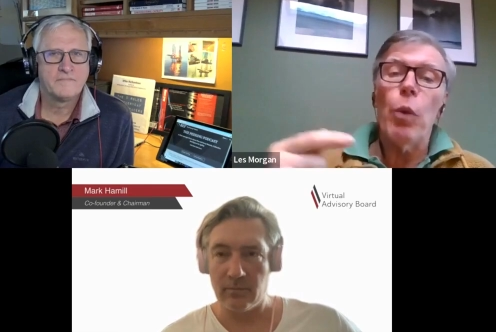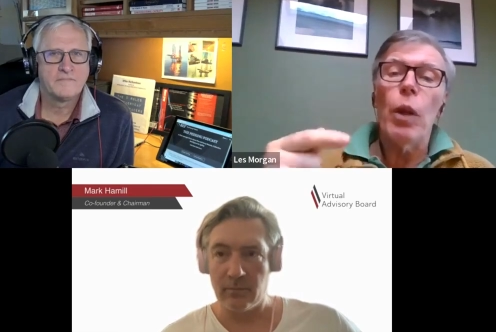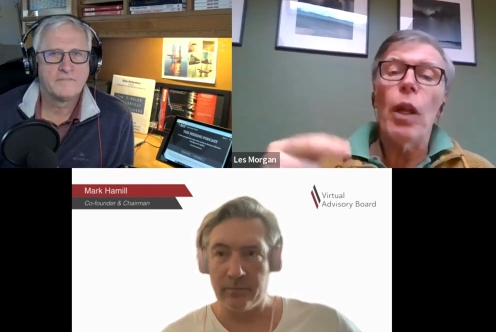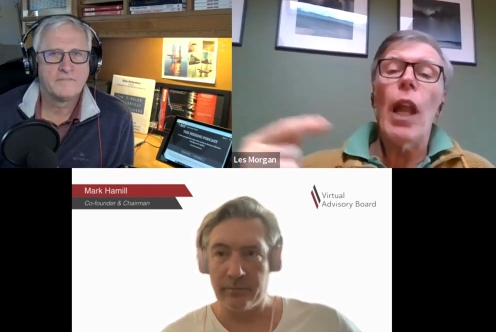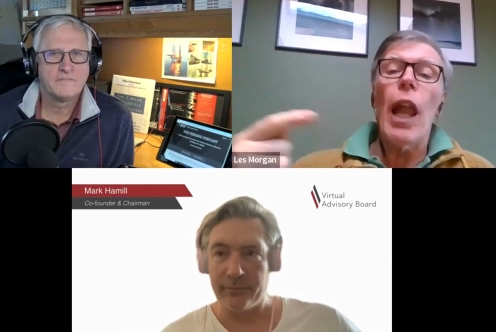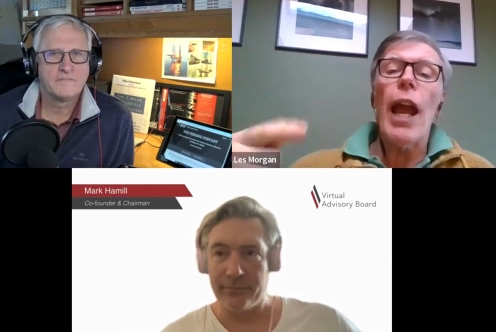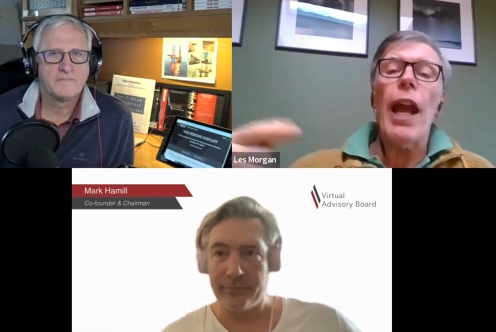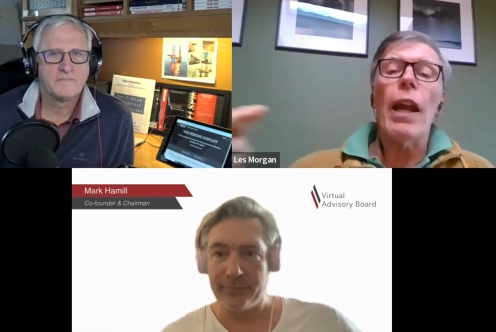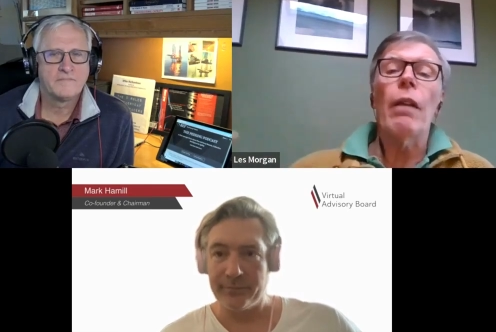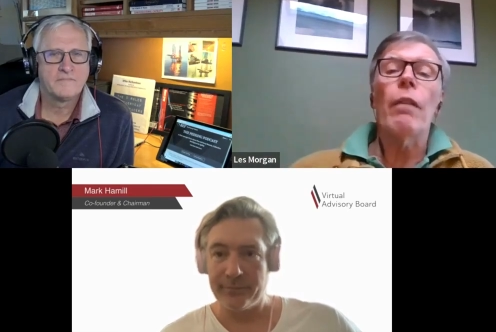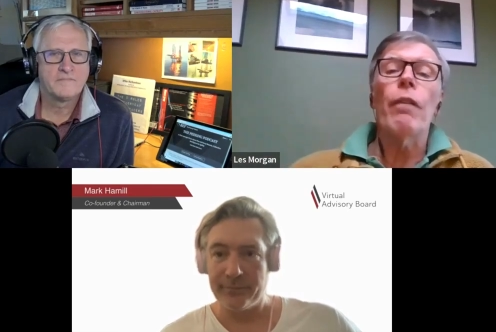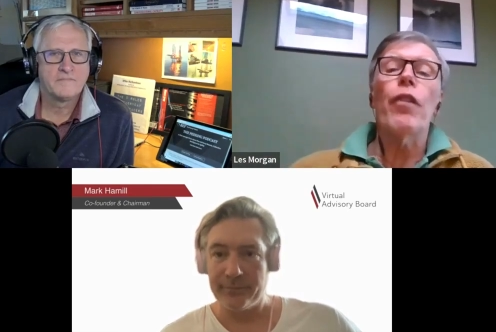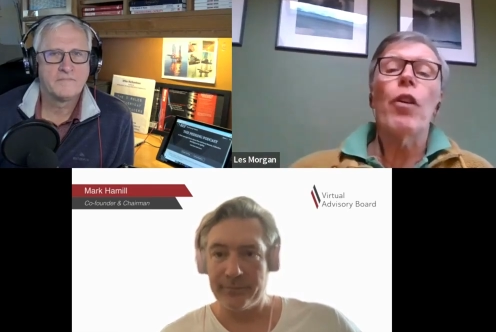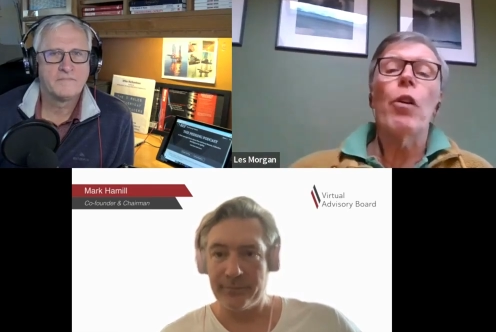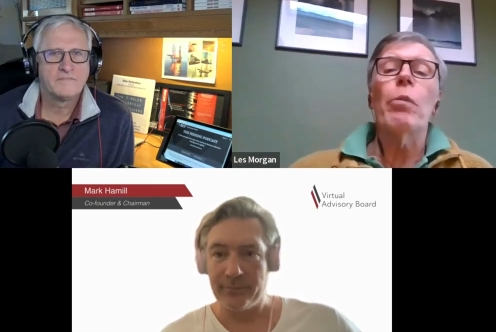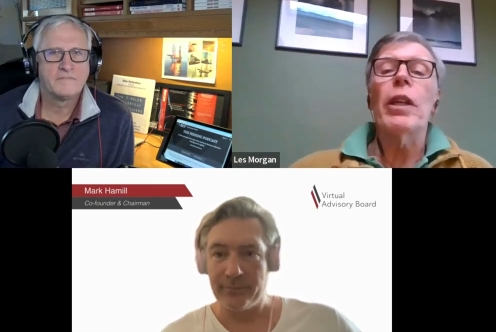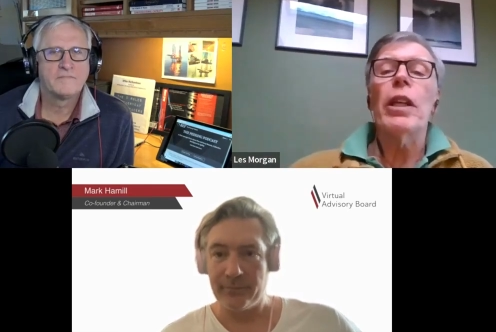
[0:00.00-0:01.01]
Speaker 1: they would learn
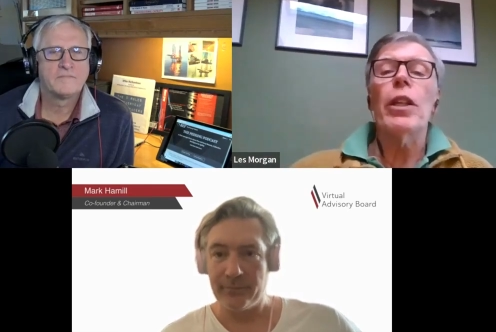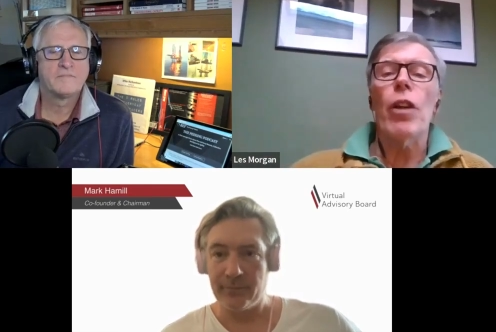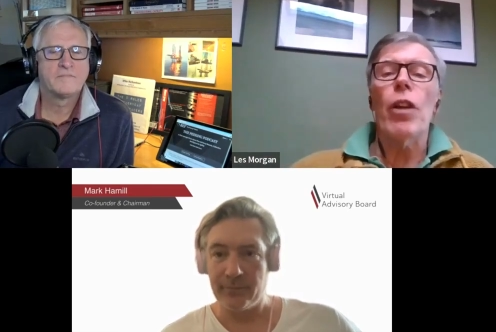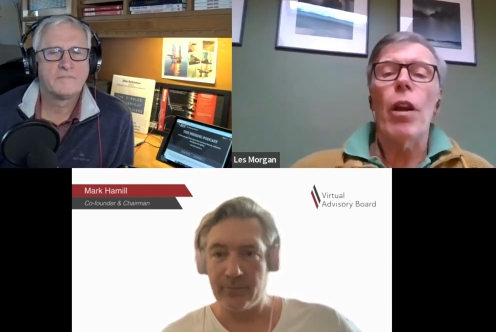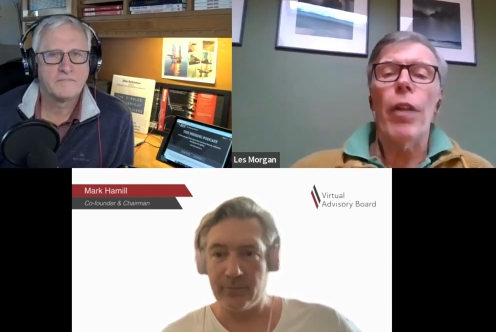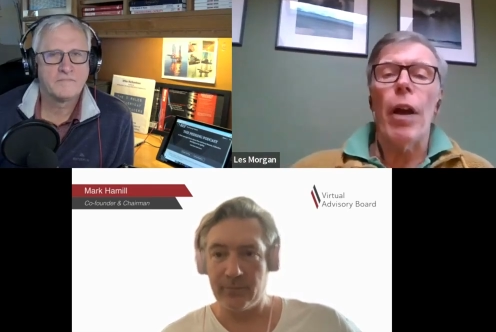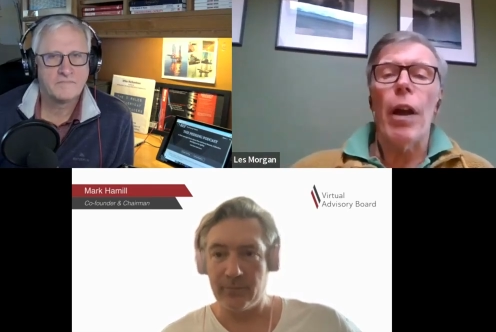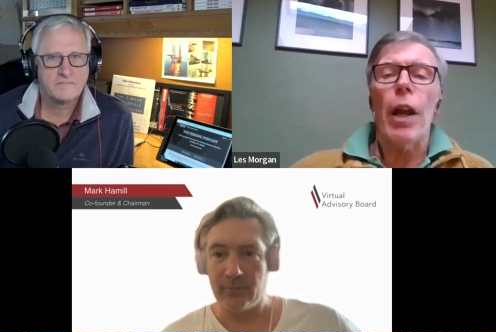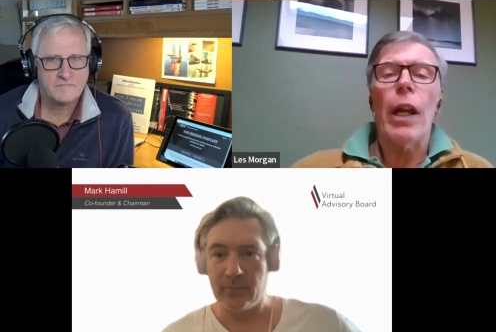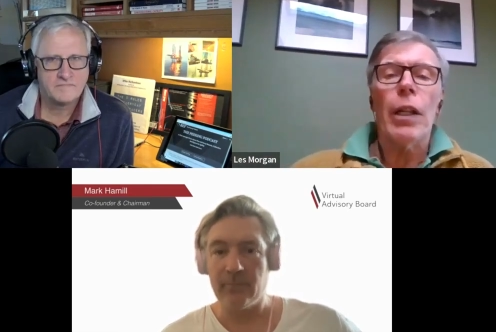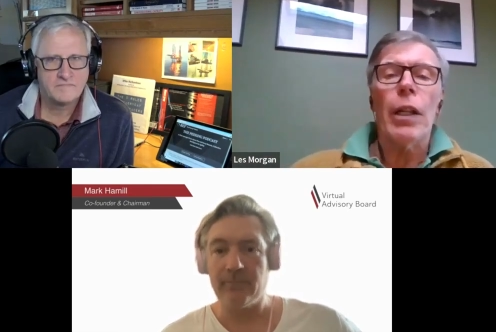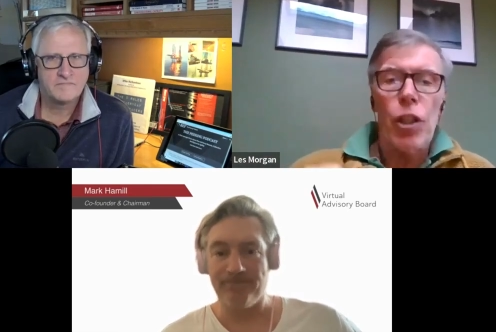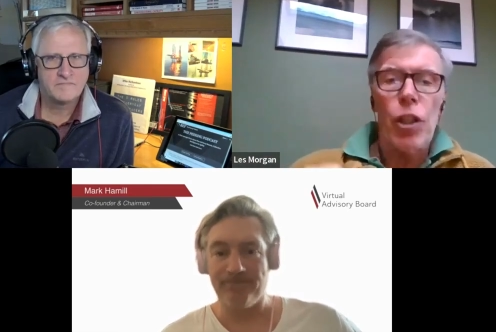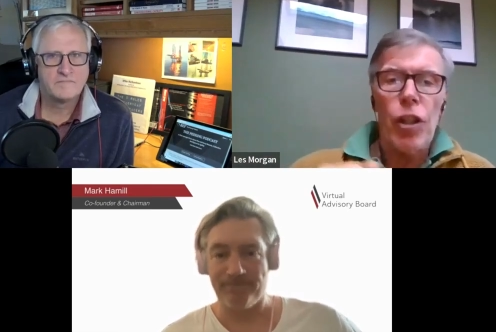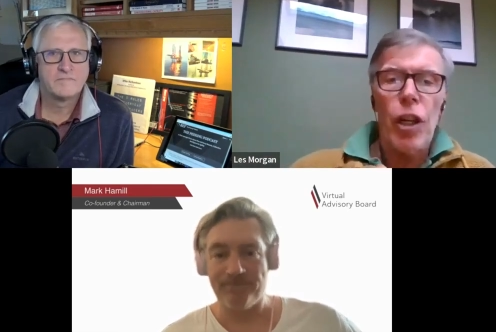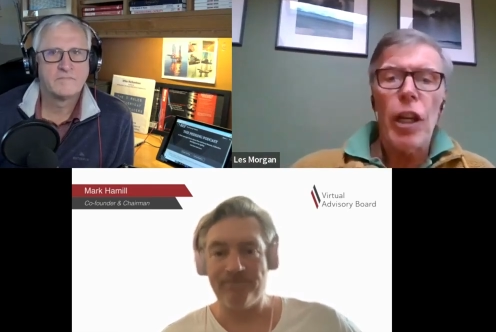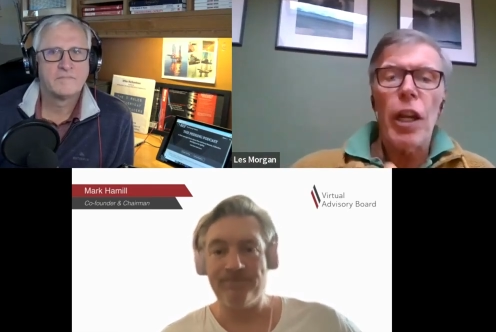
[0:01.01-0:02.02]
from each other and
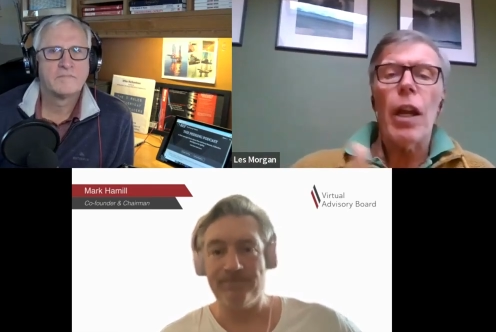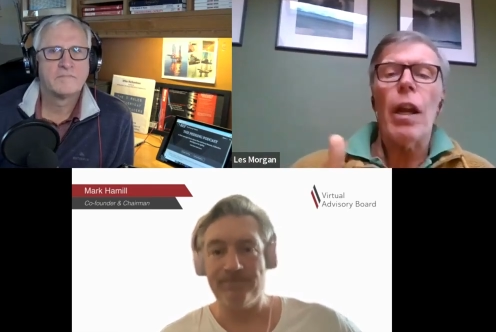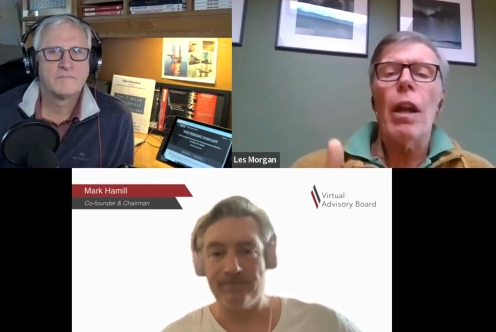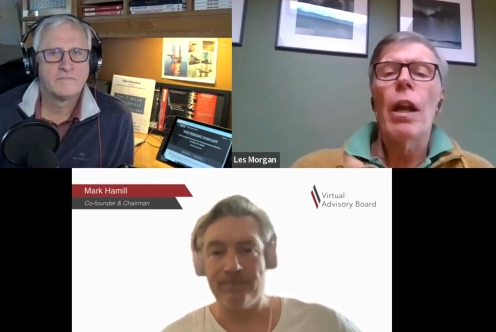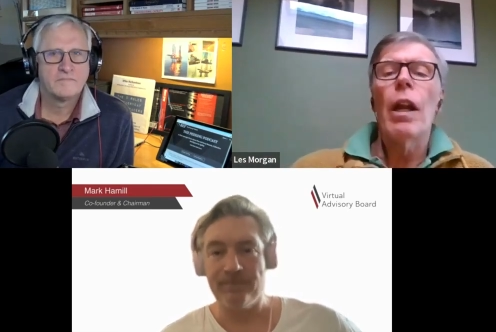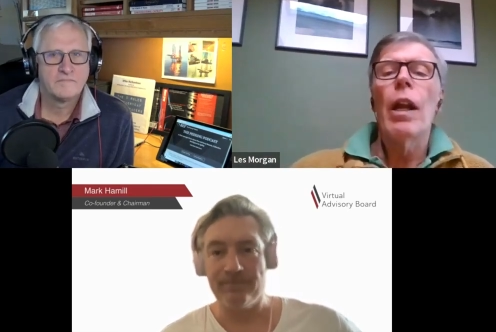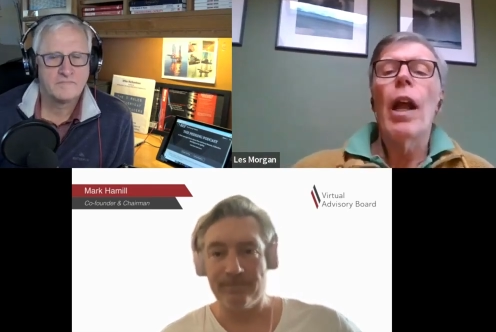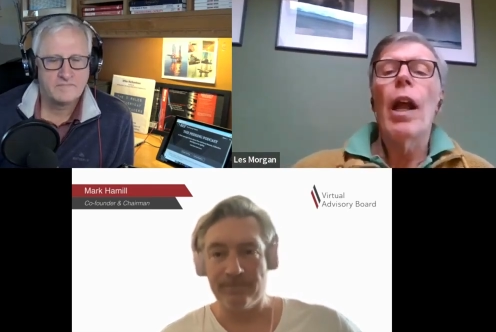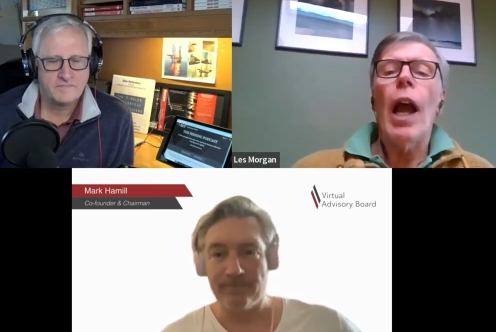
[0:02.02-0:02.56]
share